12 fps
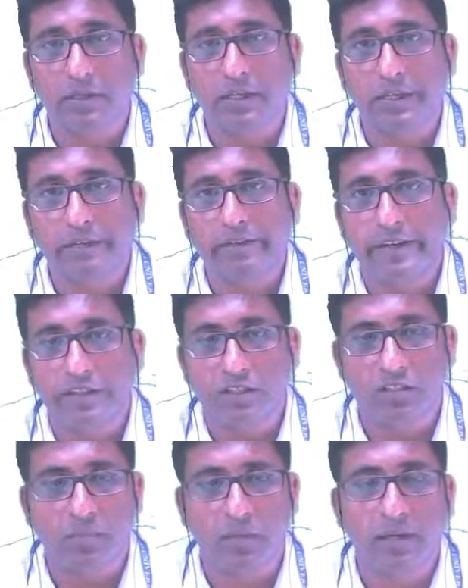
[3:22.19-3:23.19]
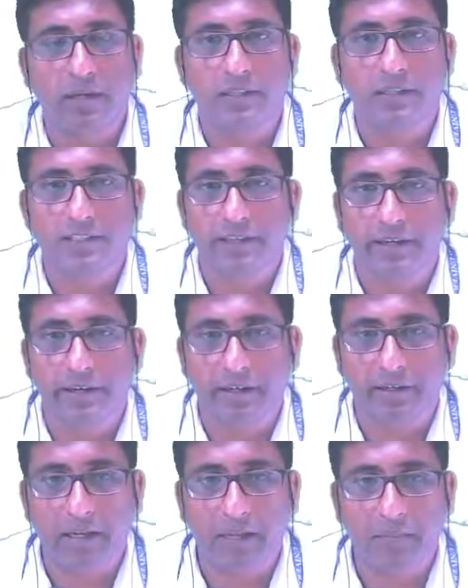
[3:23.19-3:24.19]
increased by the sliding
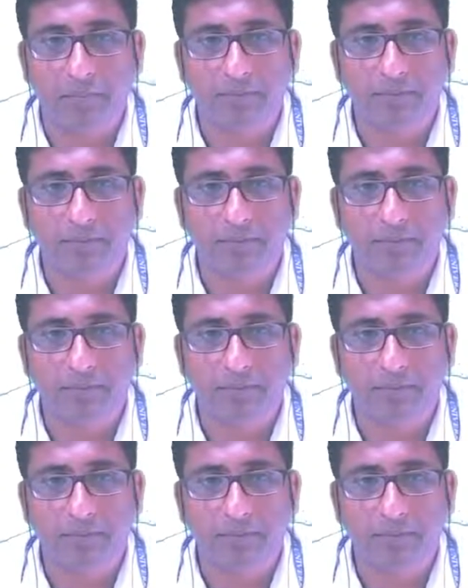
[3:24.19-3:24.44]
clamp.